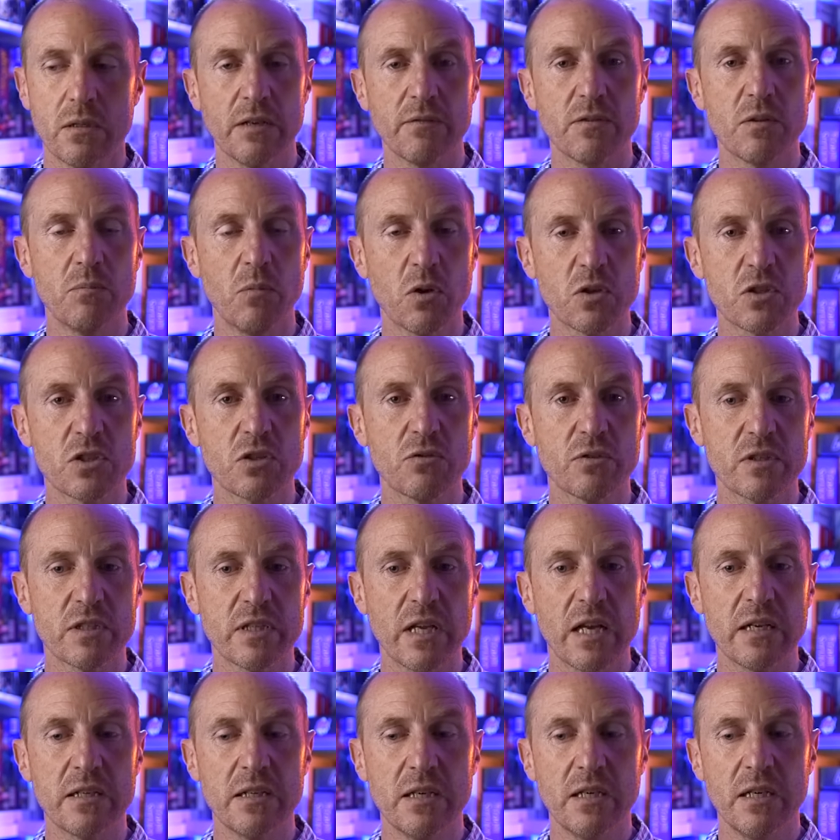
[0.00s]
If the monster is
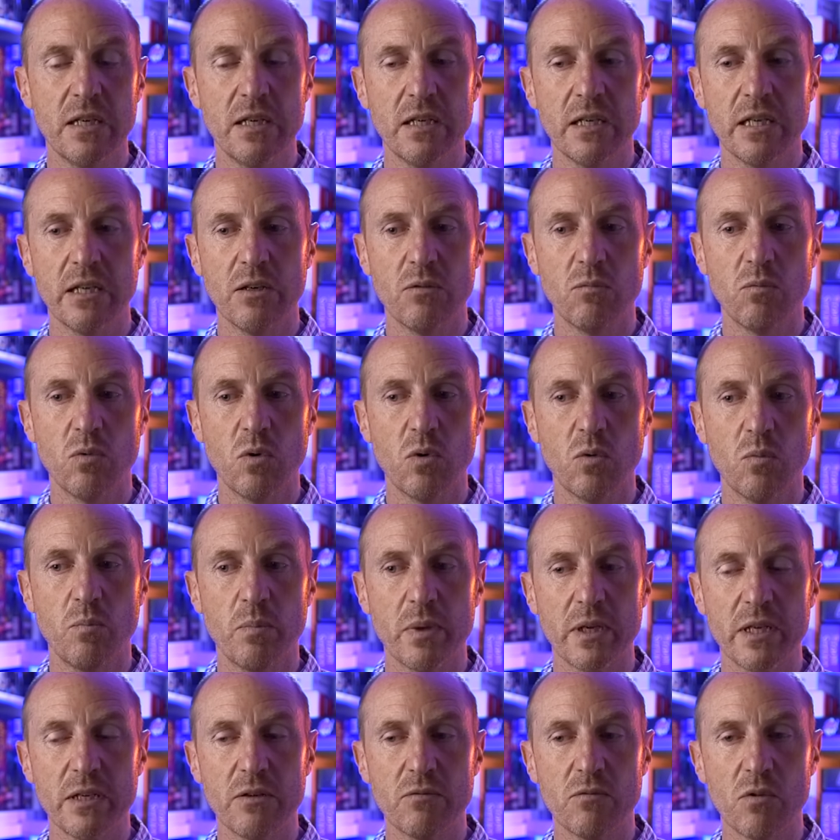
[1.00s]
dead, it will
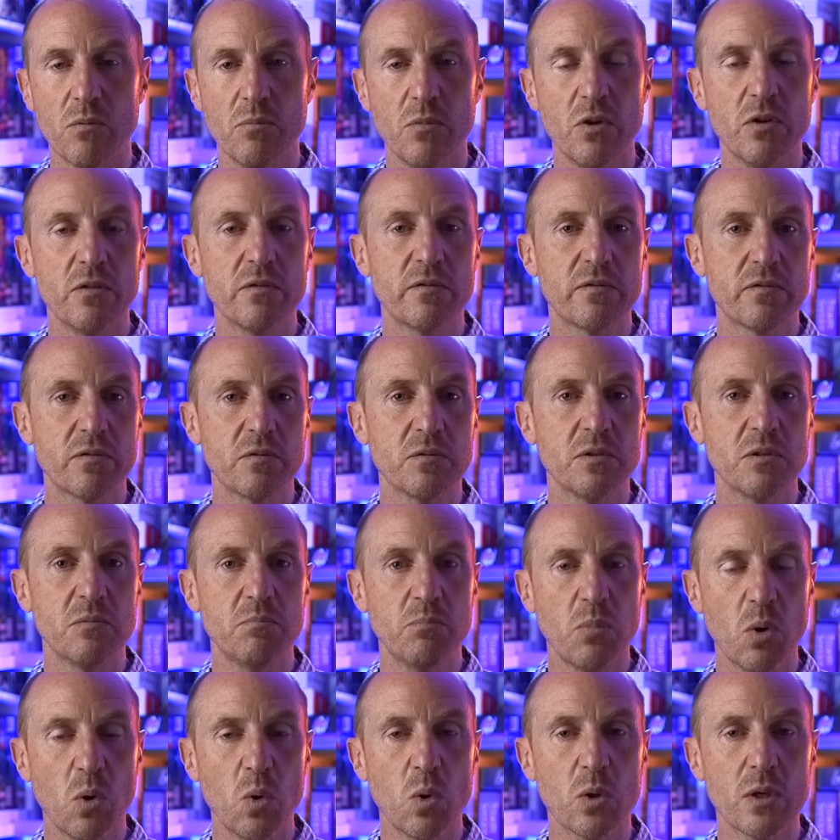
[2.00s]
be removed from the
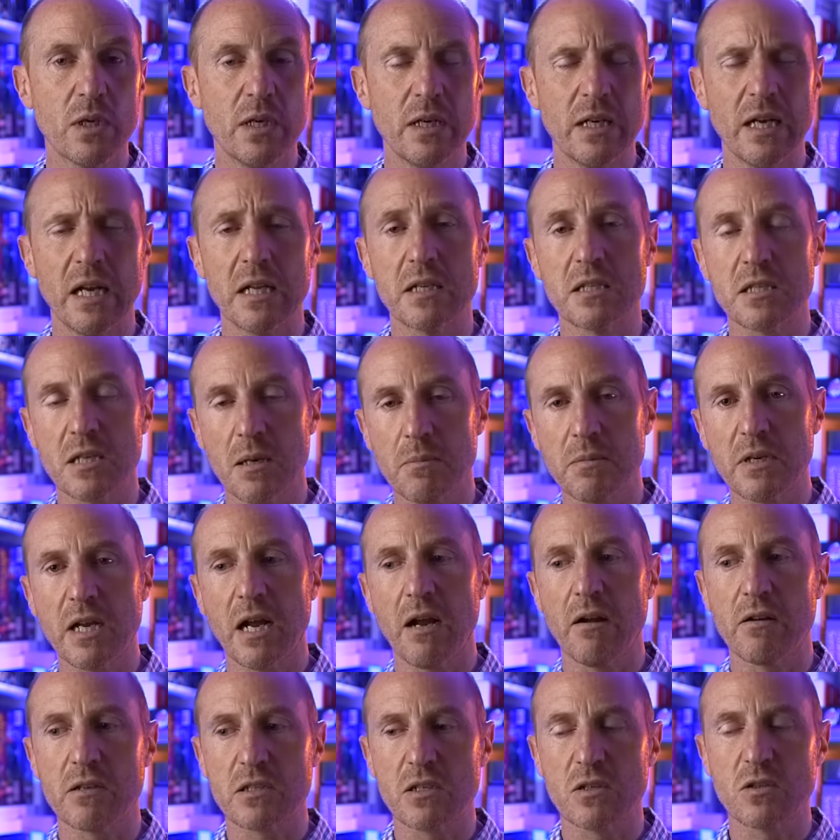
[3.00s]
board, and some
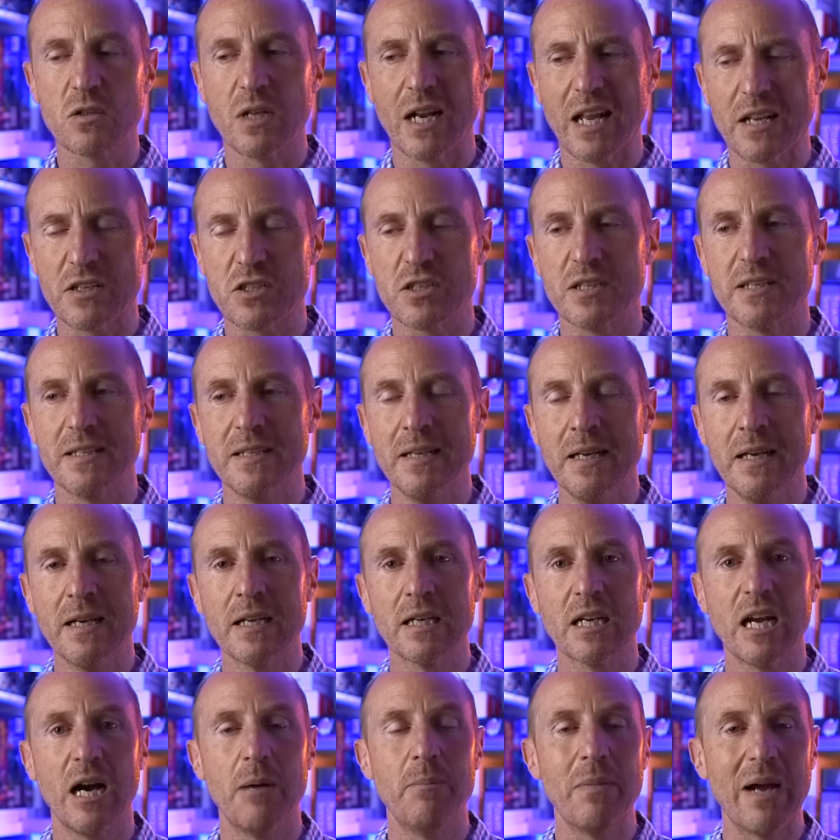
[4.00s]
characters will actually
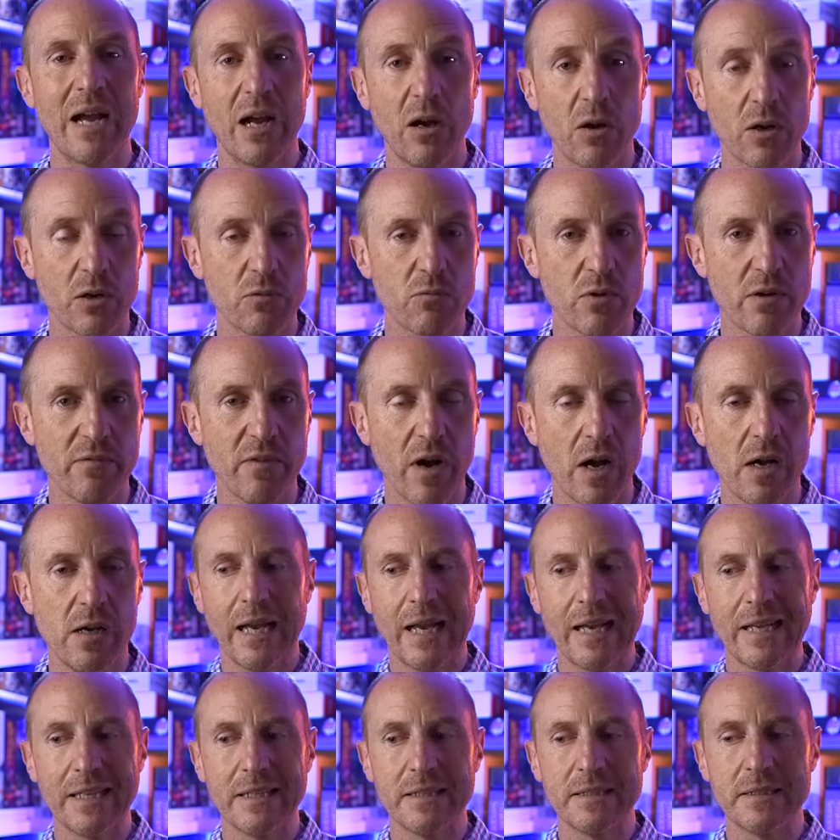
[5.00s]
come out of the river,
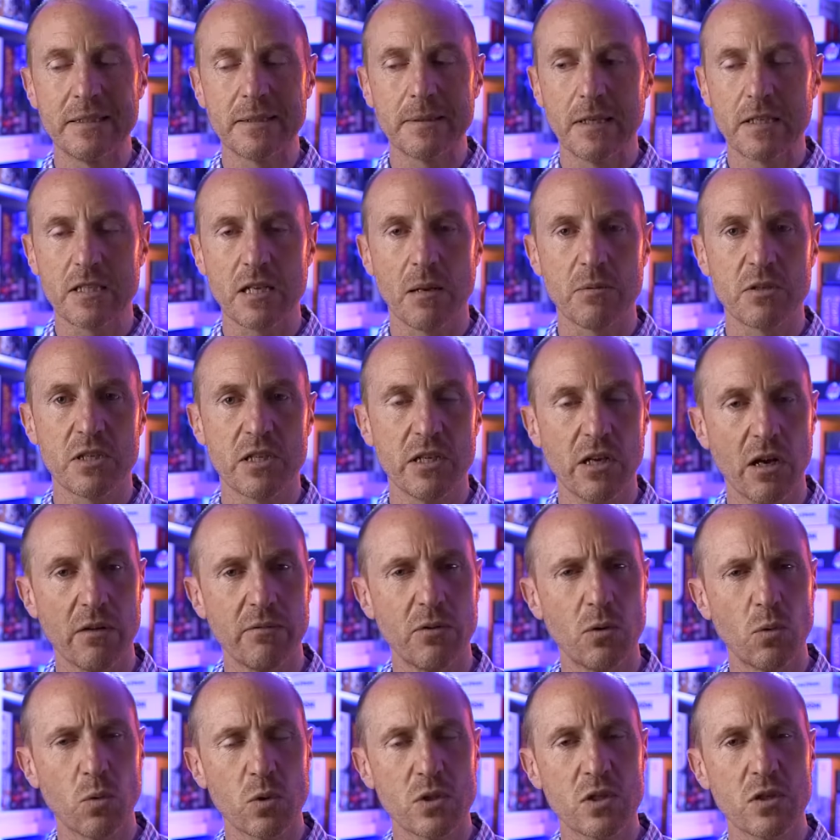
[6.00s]
and it's up to the
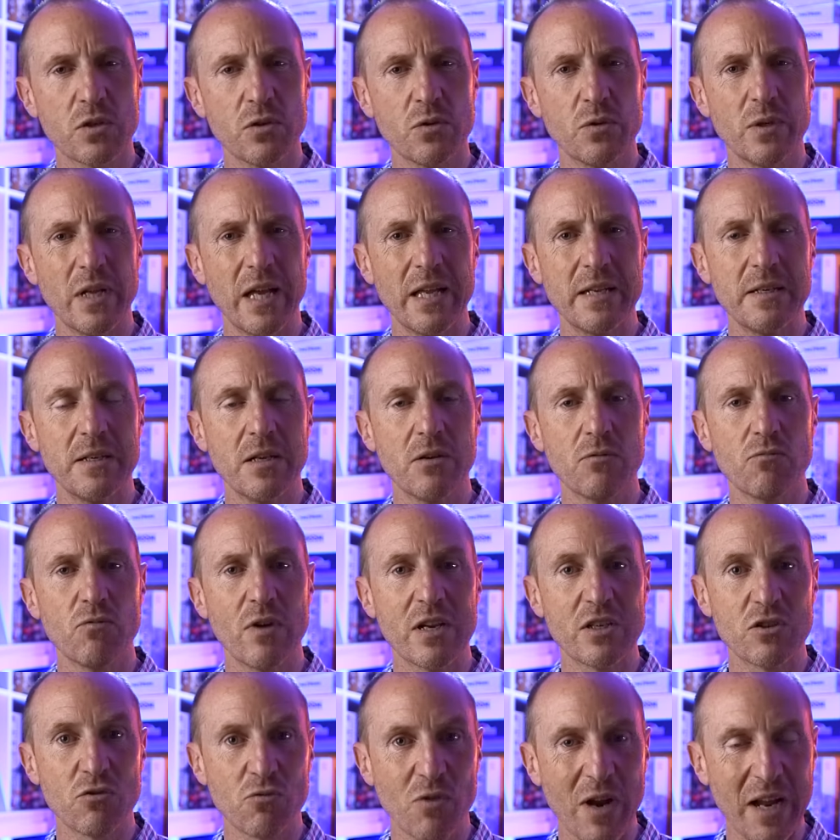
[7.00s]
Overlord to then
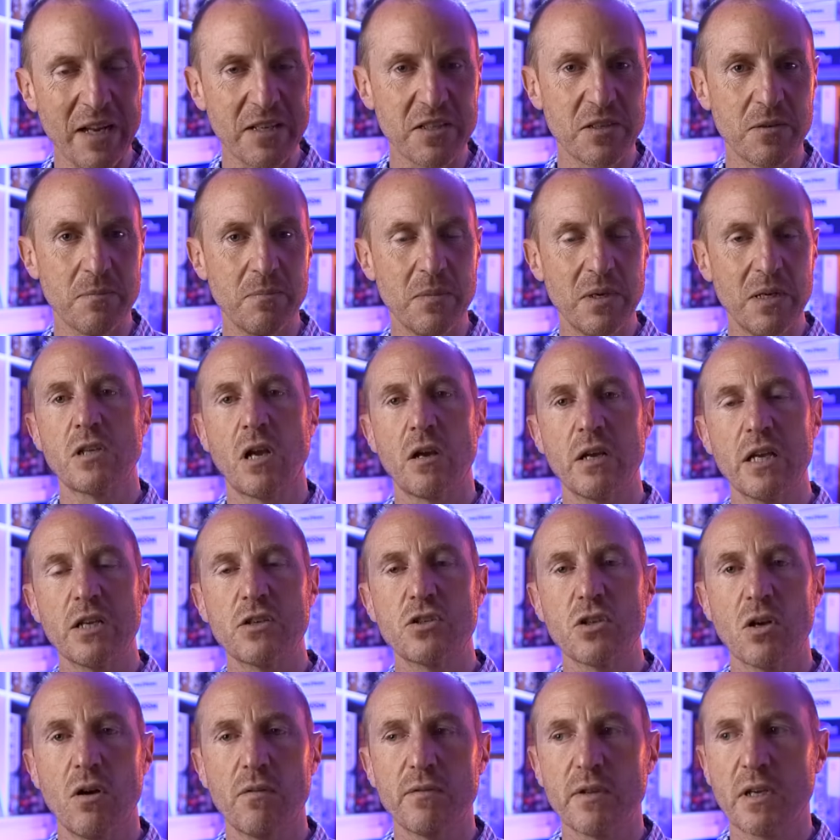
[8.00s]
resurrect them. So
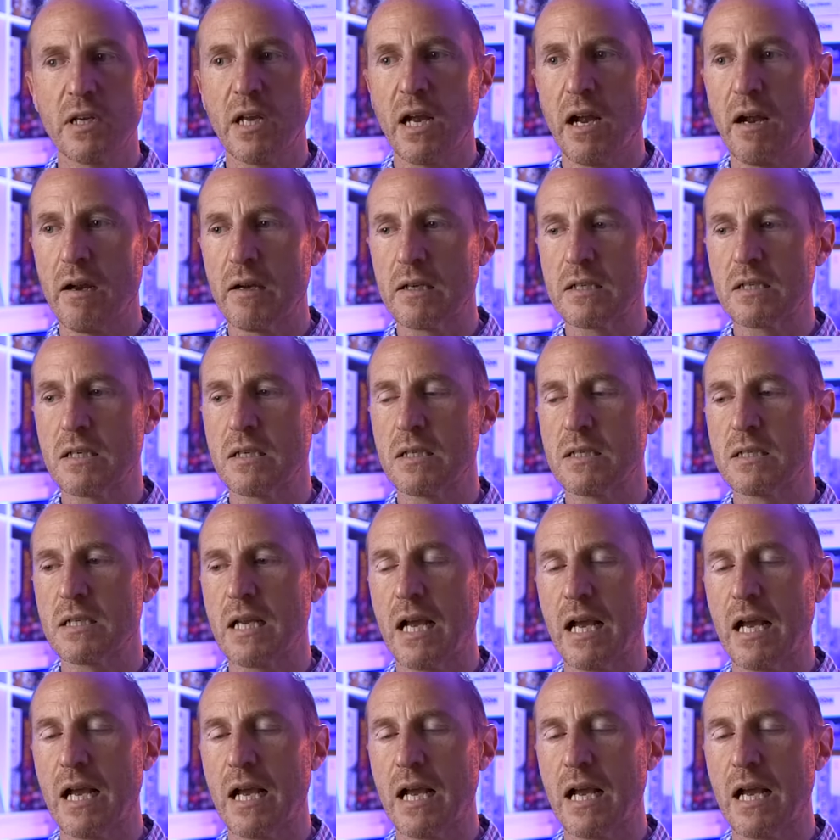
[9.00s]
each of the characters